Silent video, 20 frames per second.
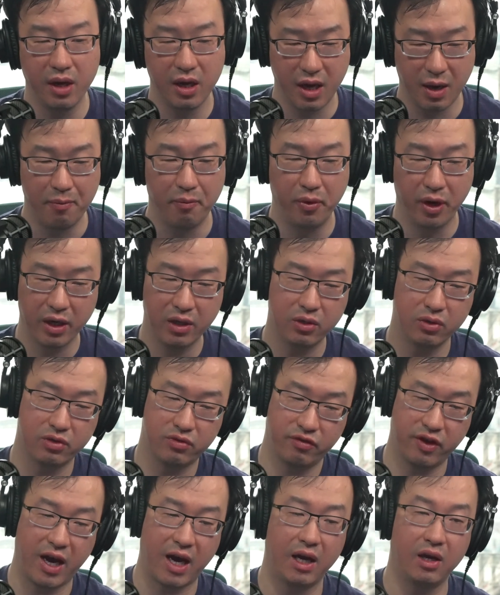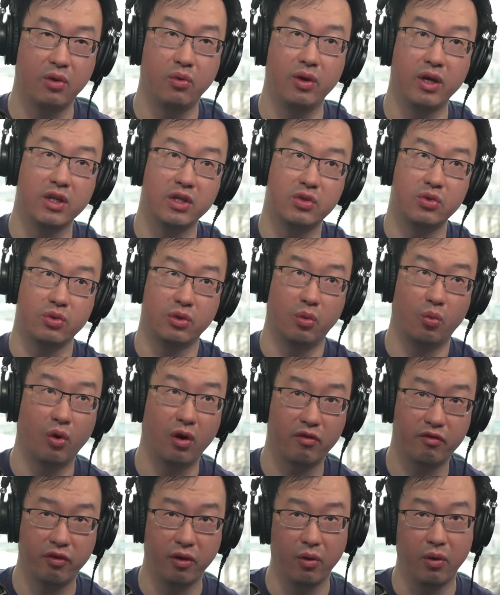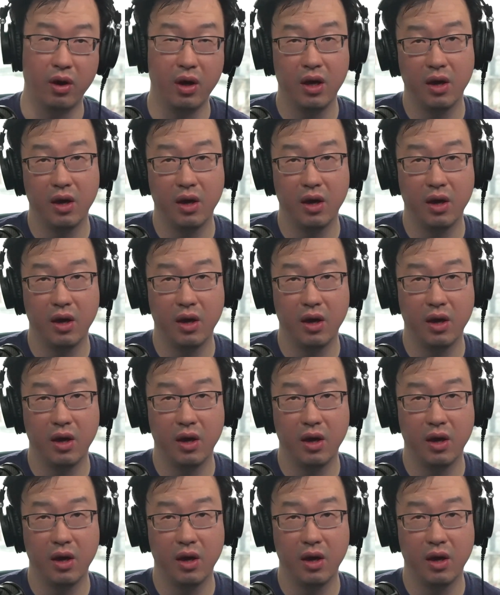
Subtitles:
bring those value into the workflow.